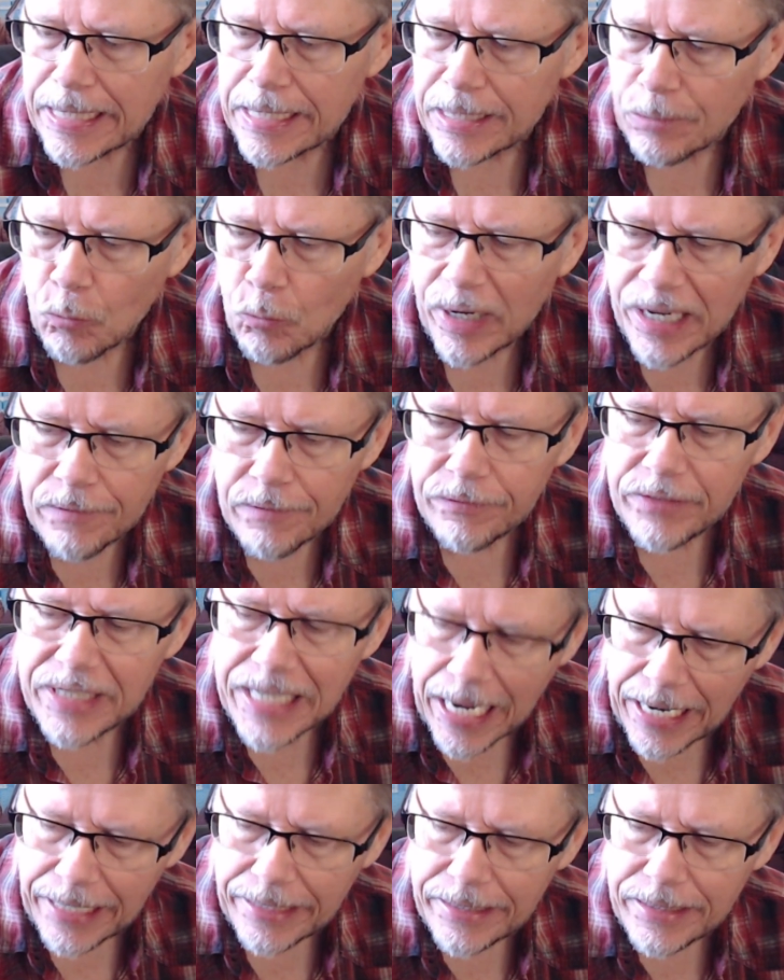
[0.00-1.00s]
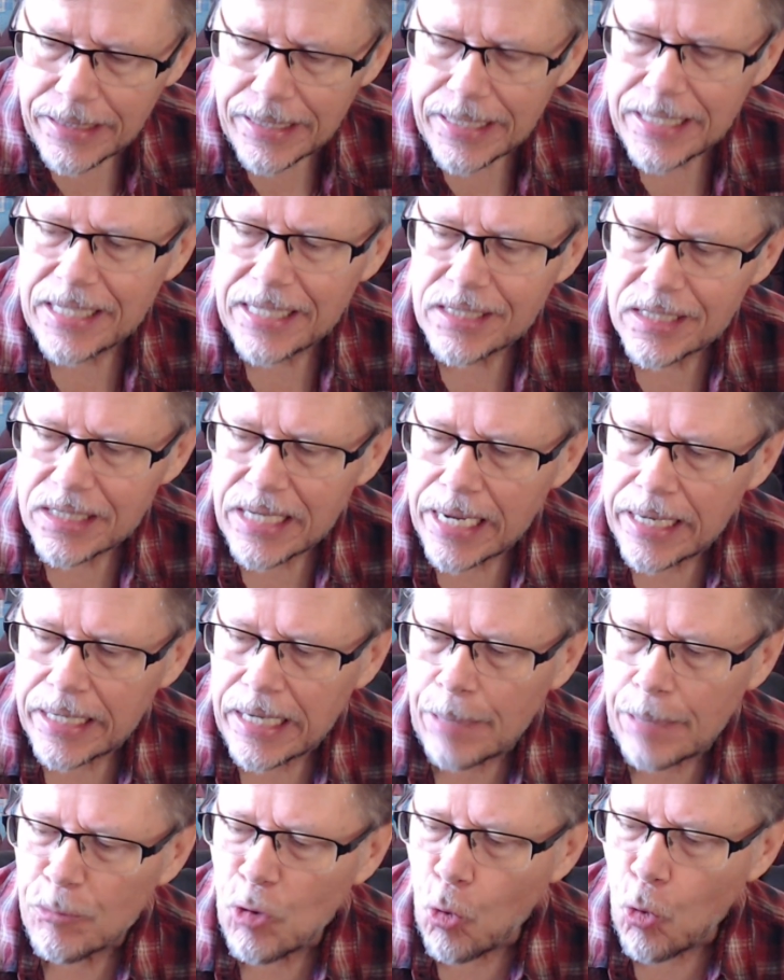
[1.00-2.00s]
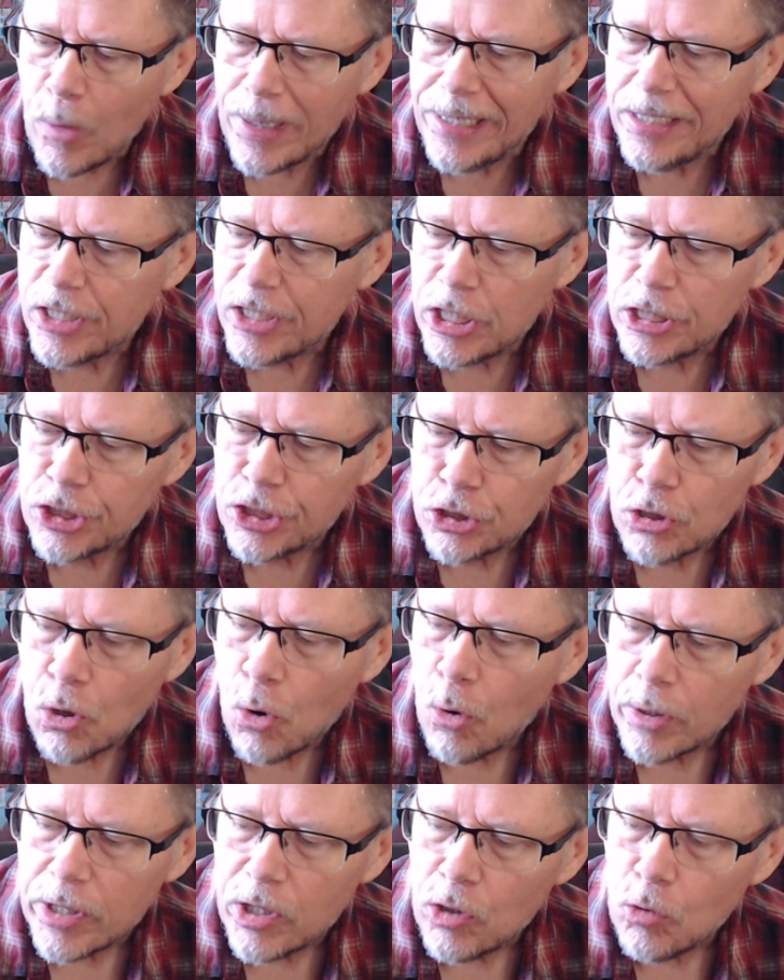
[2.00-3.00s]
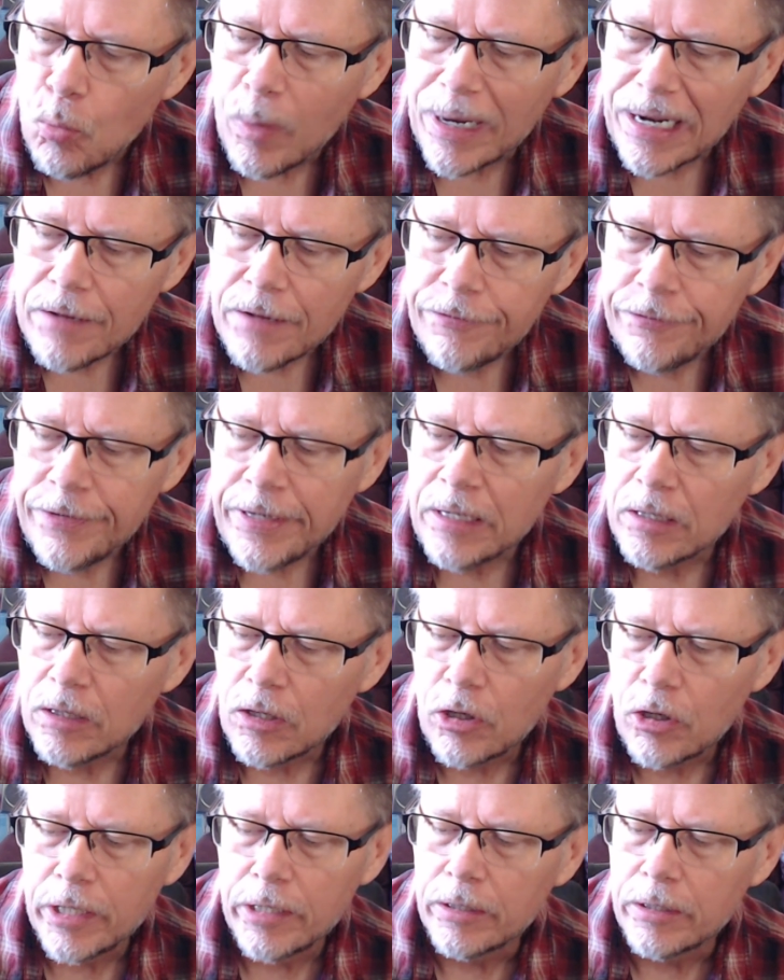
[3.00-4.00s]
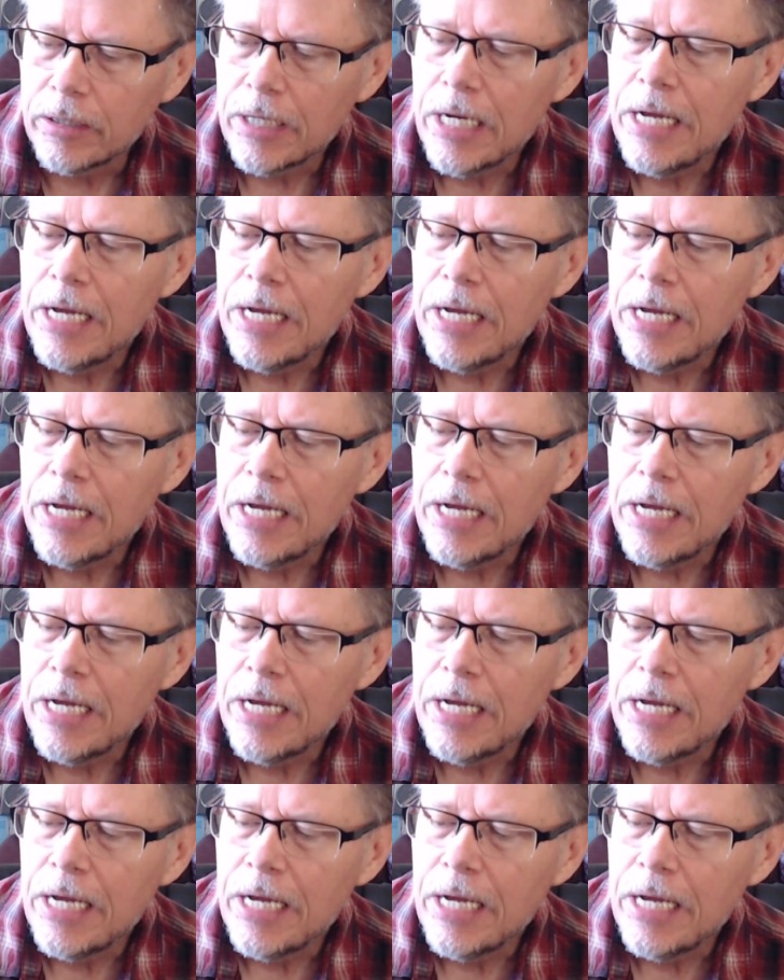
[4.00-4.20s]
What I've done instead, I'm going to show you what I feel are